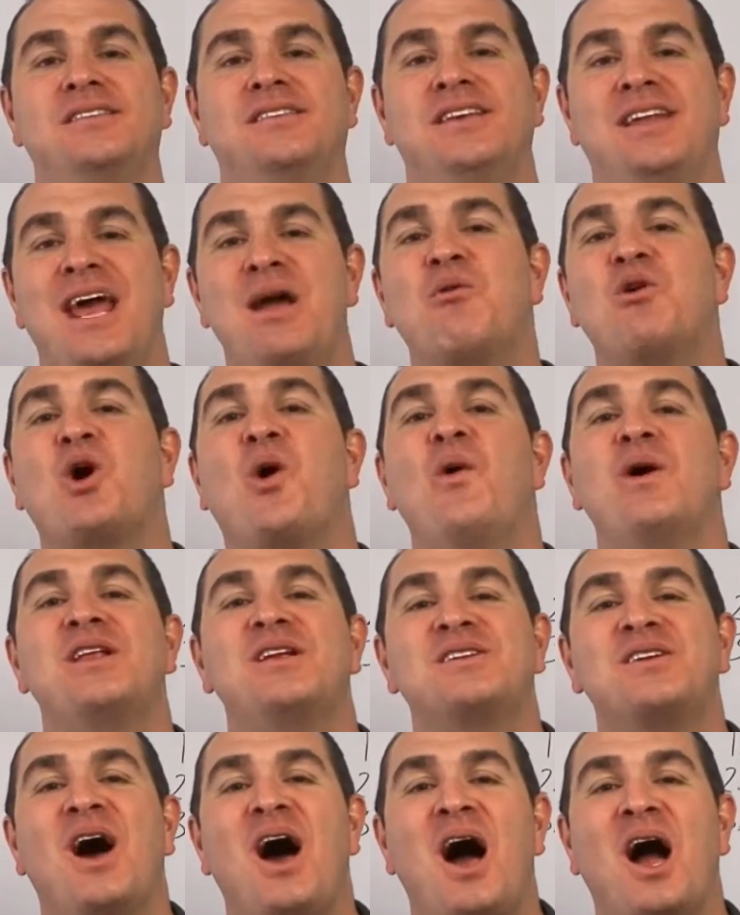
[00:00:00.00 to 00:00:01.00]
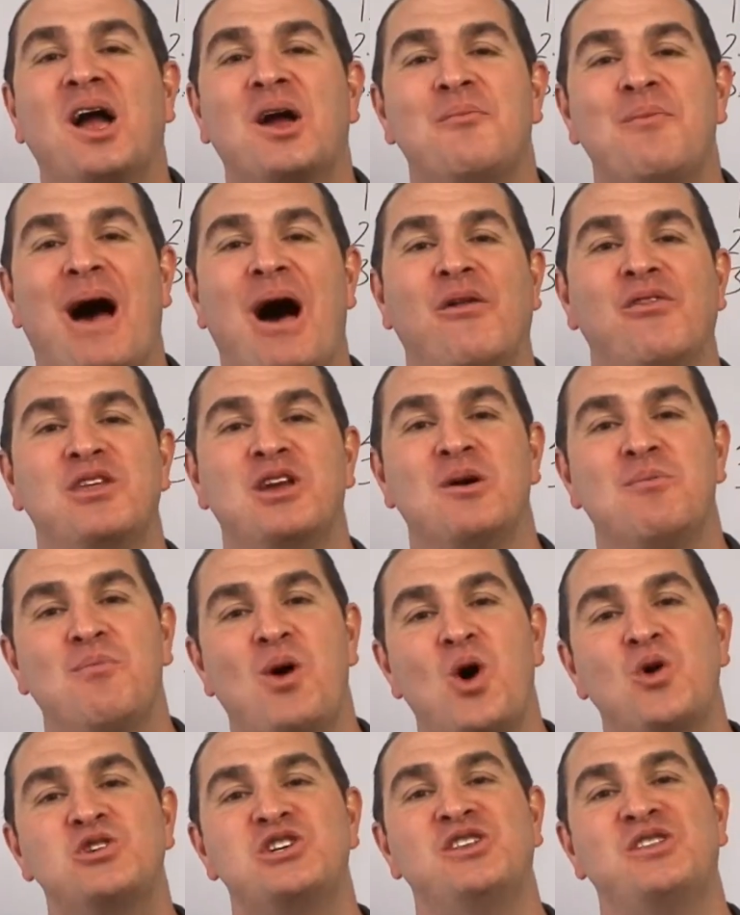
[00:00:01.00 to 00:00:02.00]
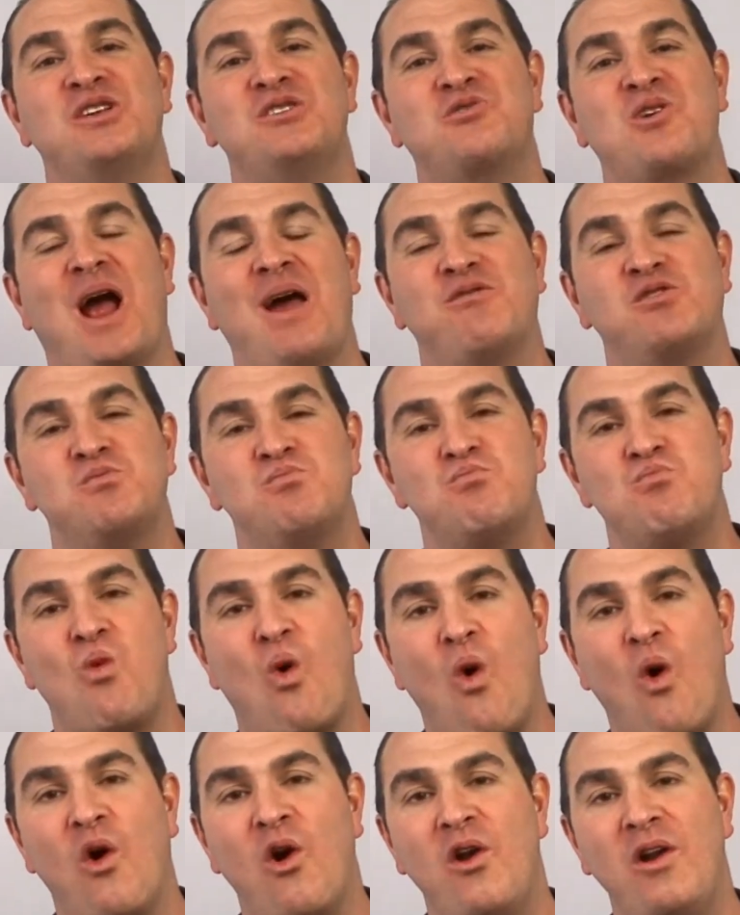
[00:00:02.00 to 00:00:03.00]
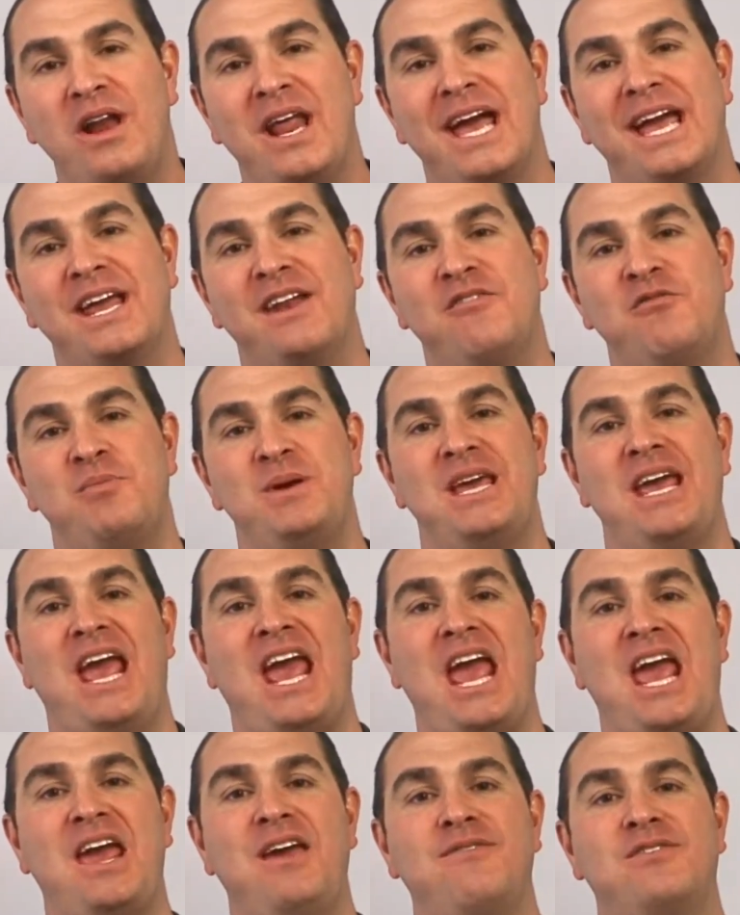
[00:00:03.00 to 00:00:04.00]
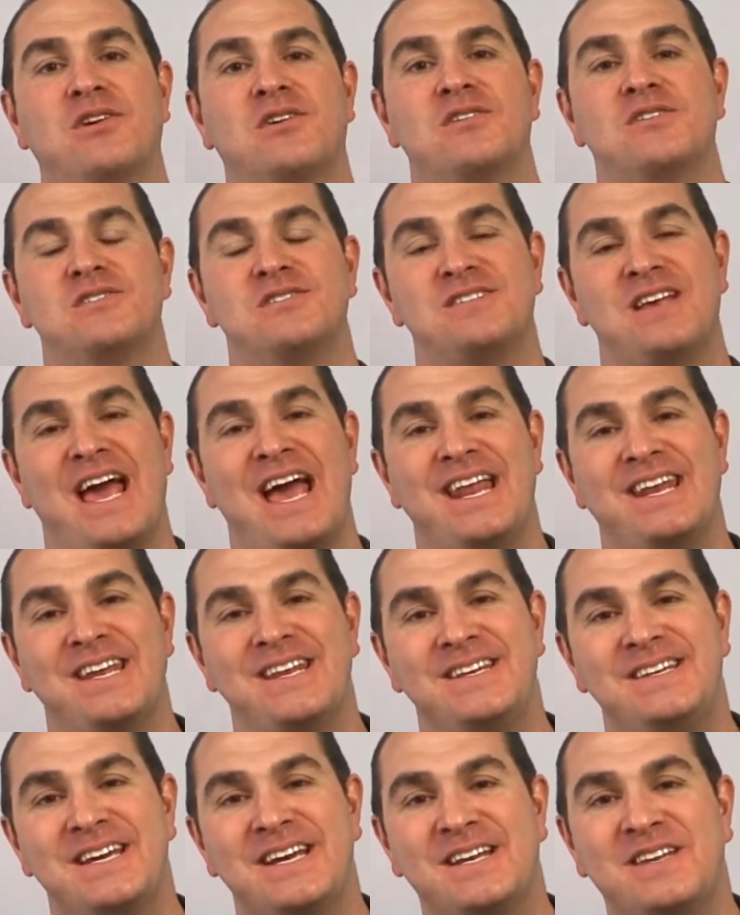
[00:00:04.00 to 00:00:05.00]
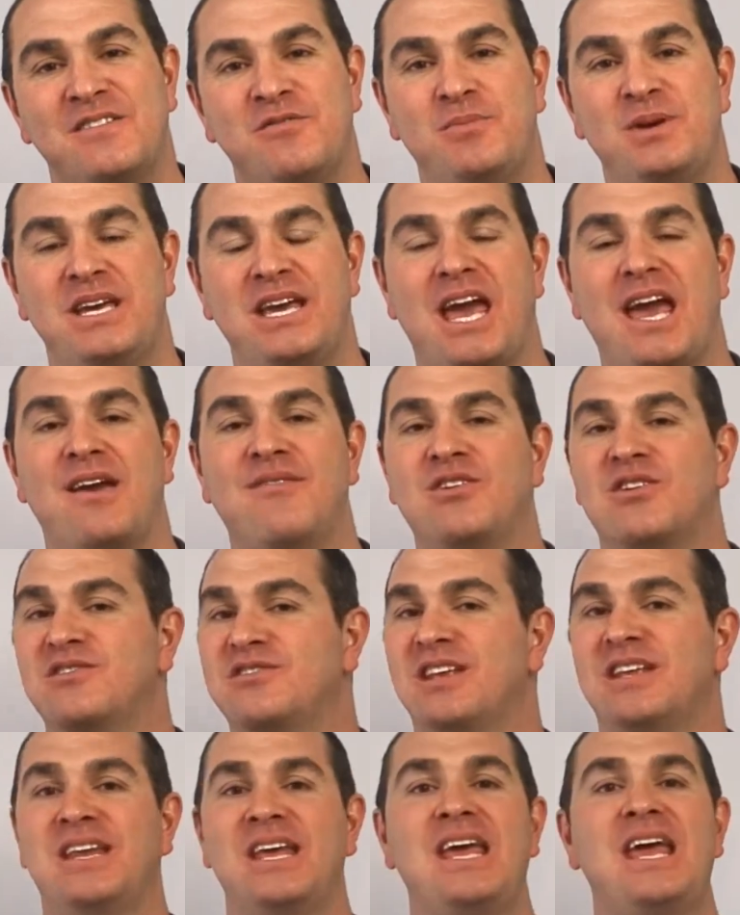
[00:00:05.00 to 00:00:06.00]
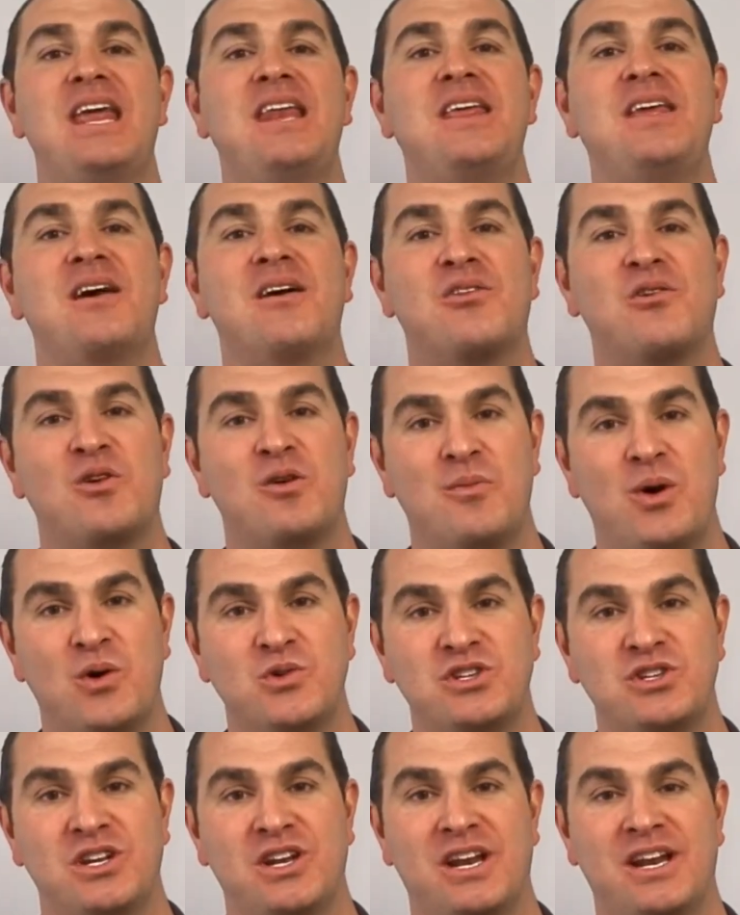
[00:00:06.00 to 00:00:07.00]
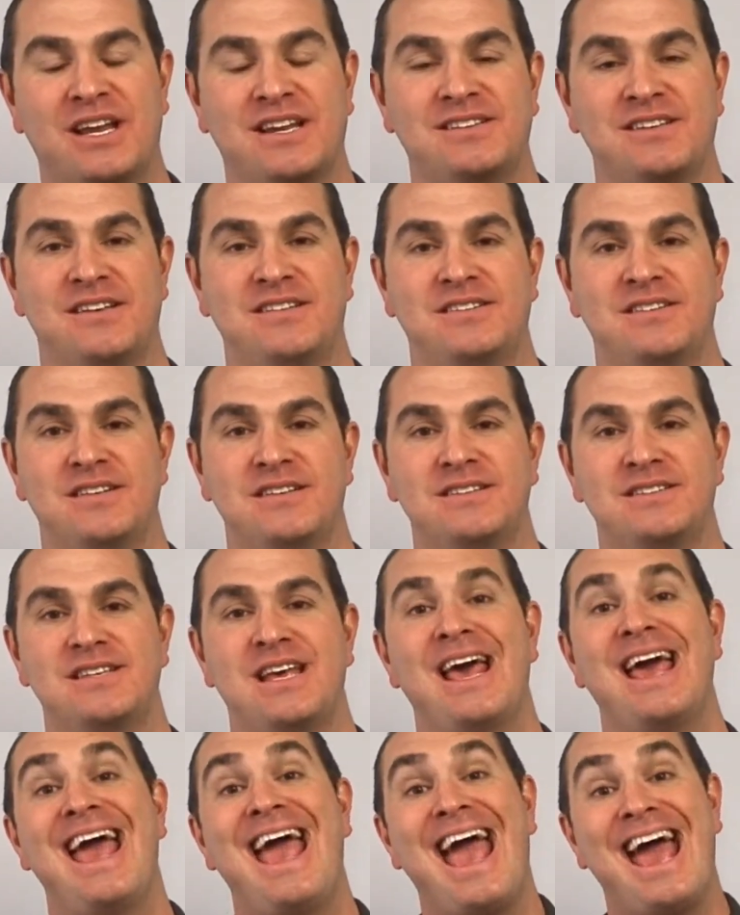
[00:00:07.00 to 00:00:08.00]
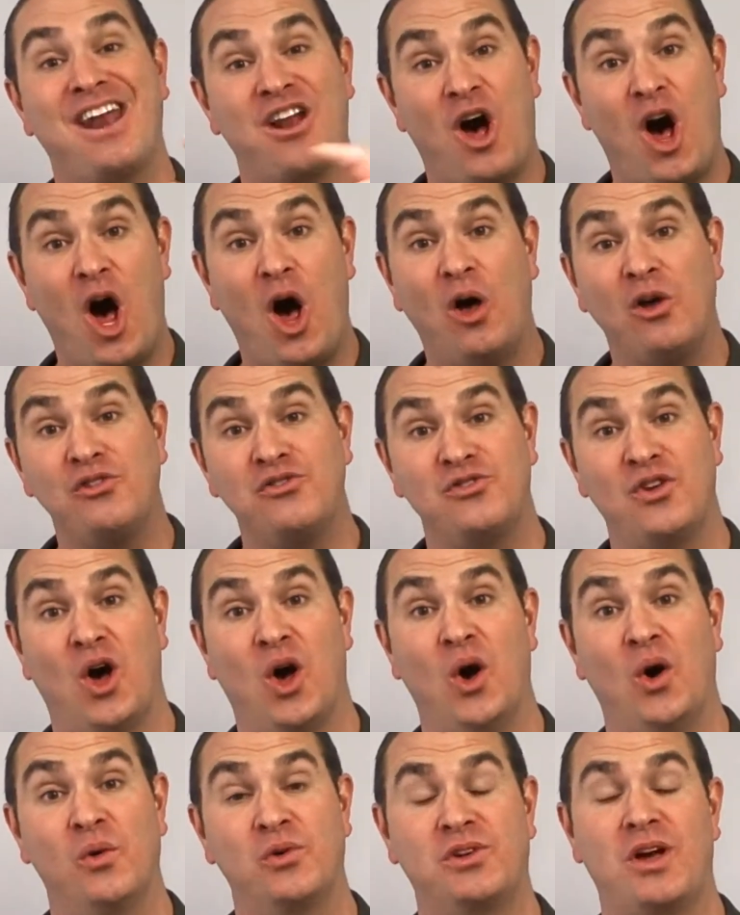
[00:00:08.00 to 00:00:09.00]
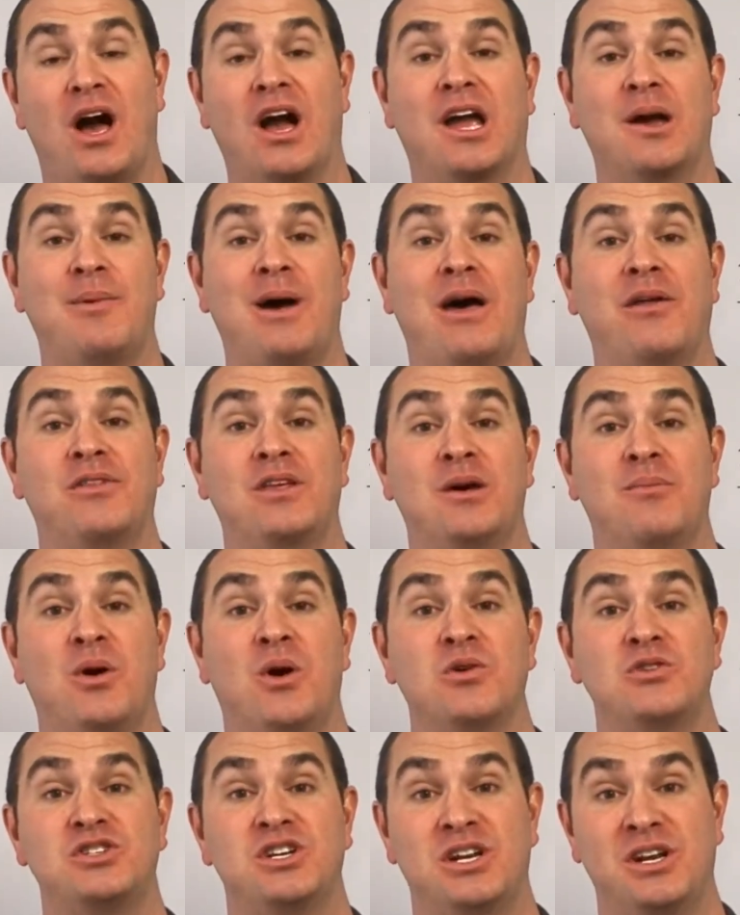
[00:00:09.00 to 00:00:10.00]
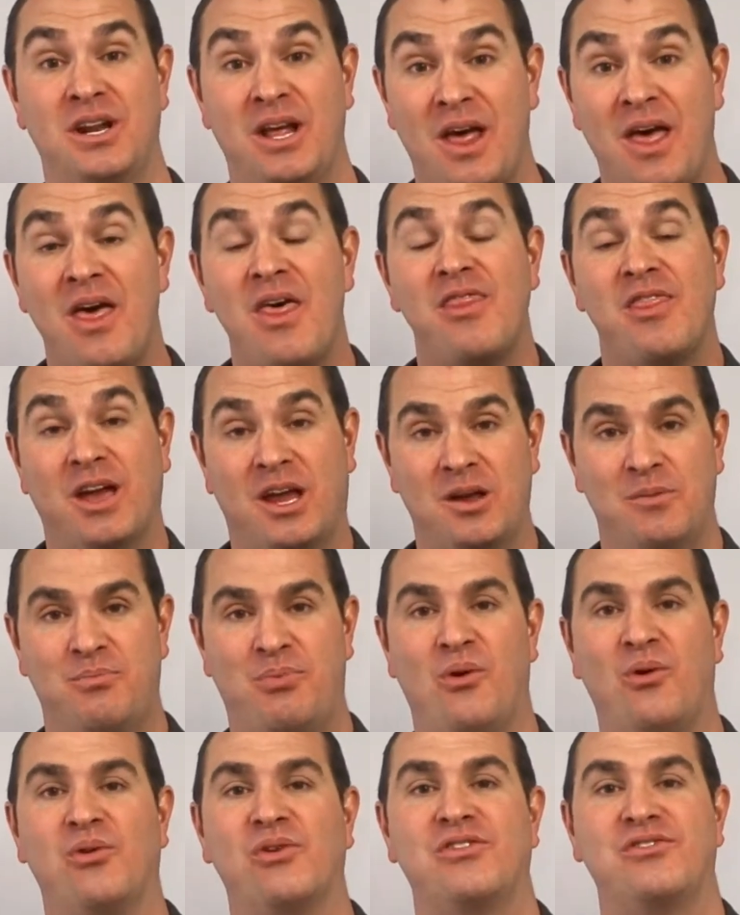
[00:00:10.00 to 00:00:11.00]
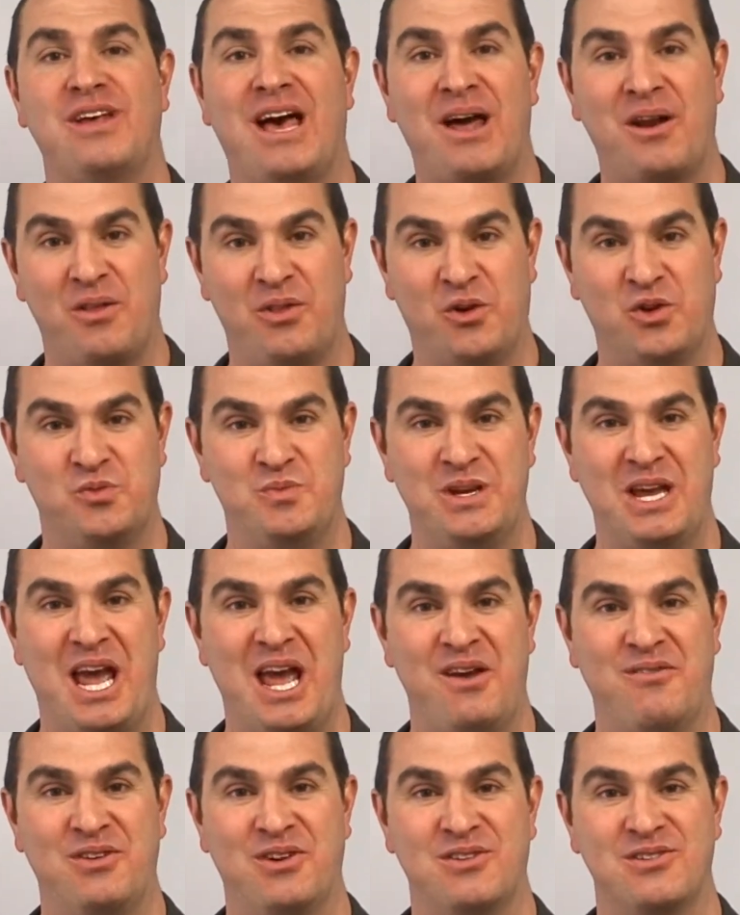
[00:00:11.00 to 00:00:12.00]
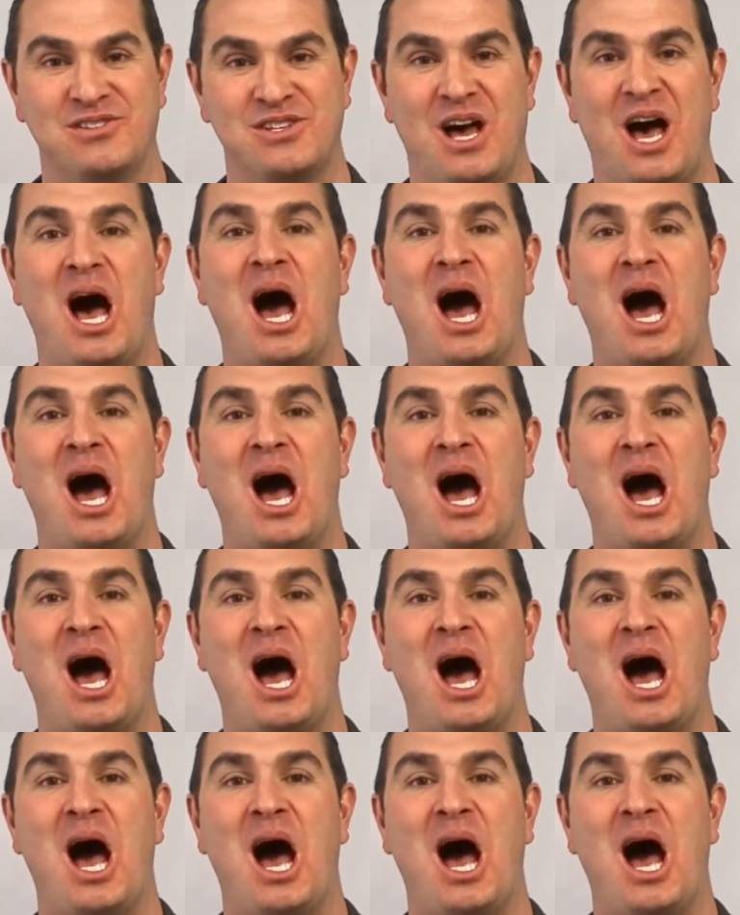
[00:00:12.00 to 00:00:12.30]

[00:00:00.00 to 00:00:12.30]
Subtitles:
Today we're going to talk about the emotion that drives more negative behaviors and addictive behaviors than any other emotion in existence, and also talk about the emotion that can pull us out of those behaviors.